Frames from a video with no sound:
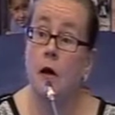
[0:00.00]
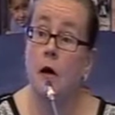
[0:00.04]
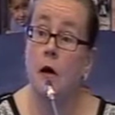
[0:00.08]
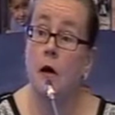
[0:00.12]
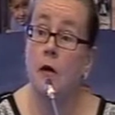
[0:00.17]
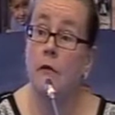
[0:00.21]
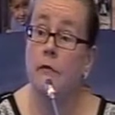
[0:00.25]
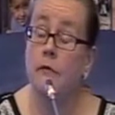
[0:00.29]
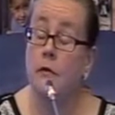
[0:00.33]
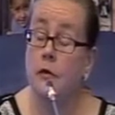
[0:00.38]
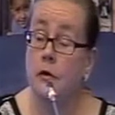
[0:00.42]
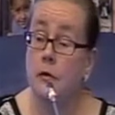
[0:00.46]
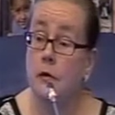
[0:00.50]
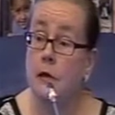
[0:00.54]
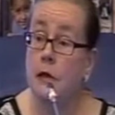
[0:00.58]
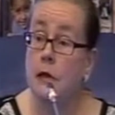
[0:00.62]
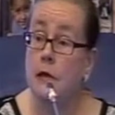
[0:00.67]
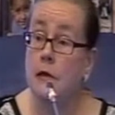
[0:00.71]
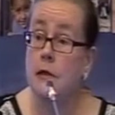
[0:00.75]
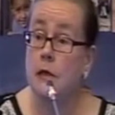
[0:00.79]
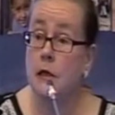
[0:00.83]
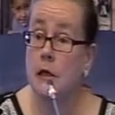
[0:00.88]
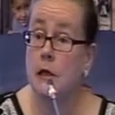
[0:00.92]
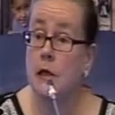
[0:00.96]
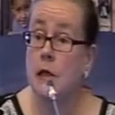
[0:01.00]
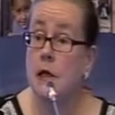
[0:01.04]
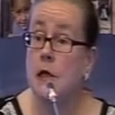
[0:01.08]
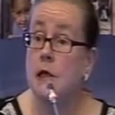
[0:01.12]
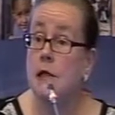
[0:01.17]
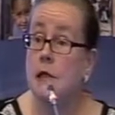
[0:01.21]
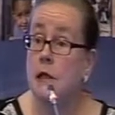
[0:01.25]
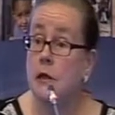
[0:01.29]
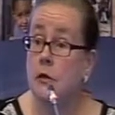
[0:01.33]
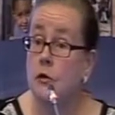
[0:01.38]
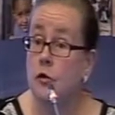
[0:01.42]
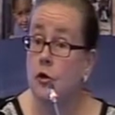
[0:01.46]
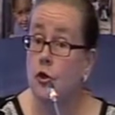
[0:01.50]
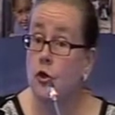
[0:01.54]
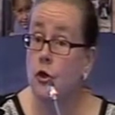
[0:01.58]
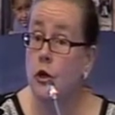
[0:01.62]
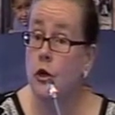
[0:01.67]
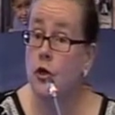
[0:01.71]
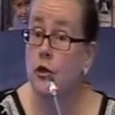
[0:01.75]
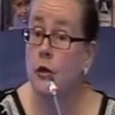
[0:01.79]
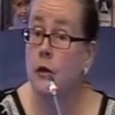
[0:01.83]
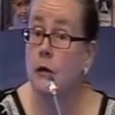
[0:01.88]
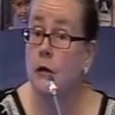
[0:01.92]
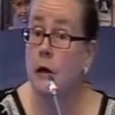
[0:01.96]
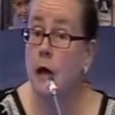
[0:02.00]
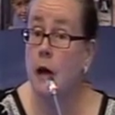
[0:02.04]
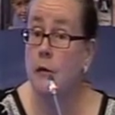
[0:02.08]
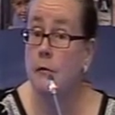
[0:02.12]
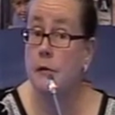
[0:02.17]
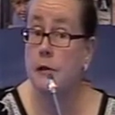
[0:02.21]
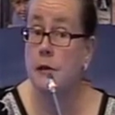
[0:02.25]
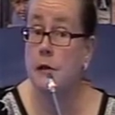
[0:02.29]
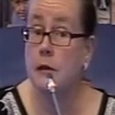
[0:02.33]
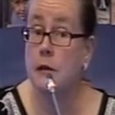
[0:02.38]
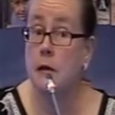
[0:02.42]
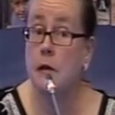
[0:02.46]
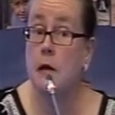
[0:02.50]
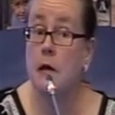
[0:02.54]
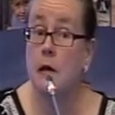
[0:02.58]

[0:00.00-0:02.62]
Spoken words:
of nuclear techniques in nutrition. That was